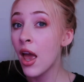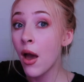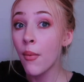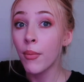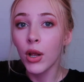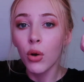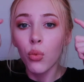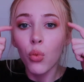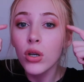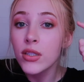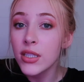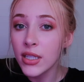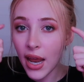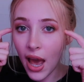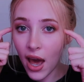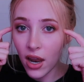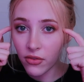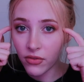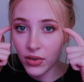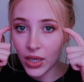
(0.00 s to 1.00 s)
But I wasn't
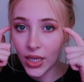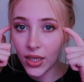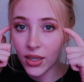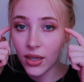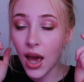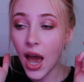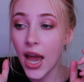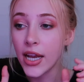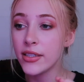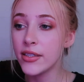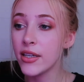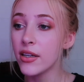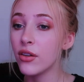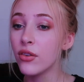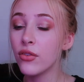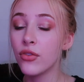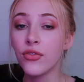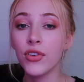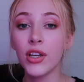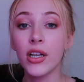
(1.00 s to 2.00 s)
out of it. I
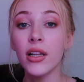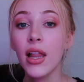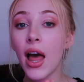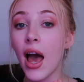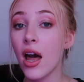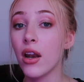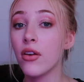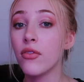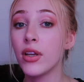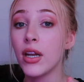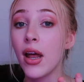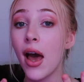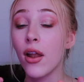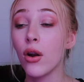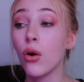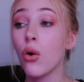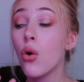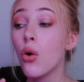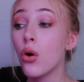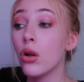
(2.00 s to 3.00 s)
didn't feel out of it
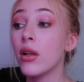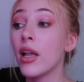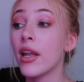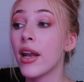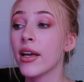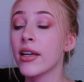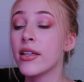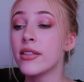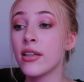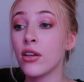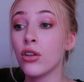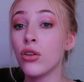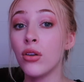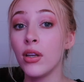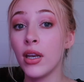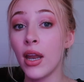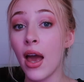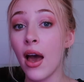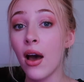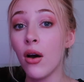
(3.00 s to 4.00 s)
at all. And I can tell you
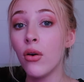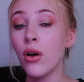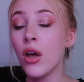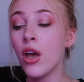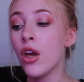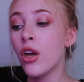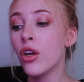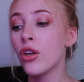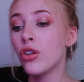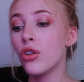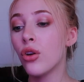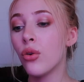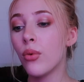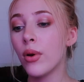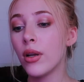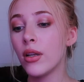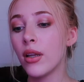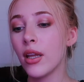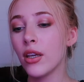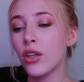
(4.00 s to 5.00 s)
now, you know
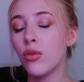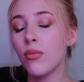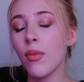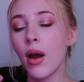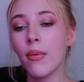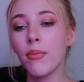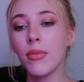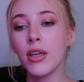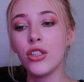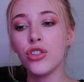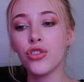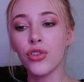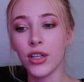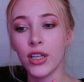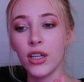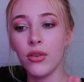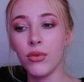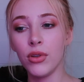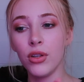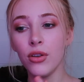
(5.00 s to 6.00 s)
when like you might be
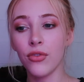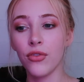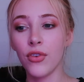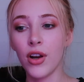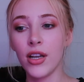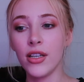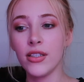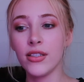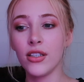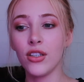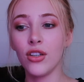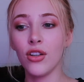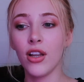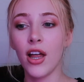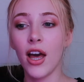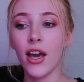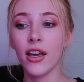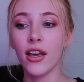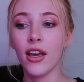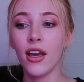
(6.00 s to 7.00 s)
drinking with your friends and you're
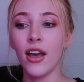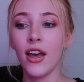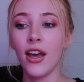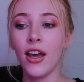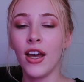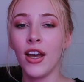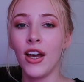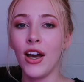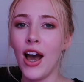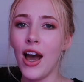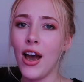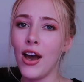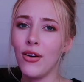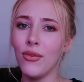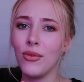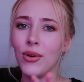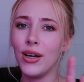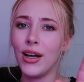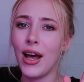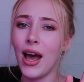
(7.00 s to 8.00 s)
like,
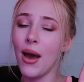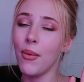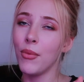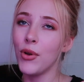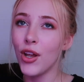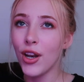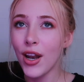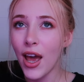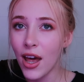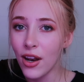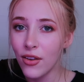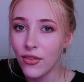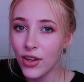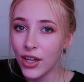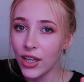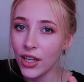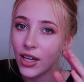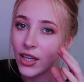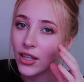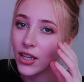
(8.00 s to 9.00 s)
oh, well, I'm not out of
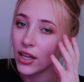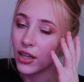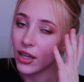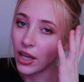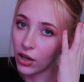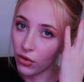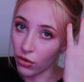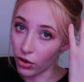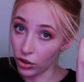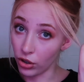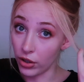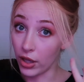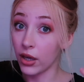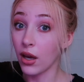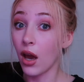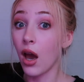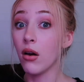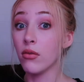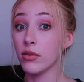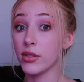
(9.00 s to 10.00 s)
it, and then later on you're
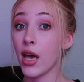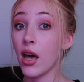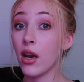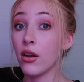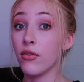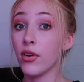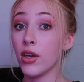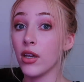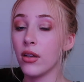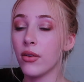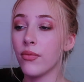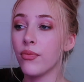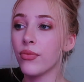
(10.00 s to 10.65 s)
like, I was out of it.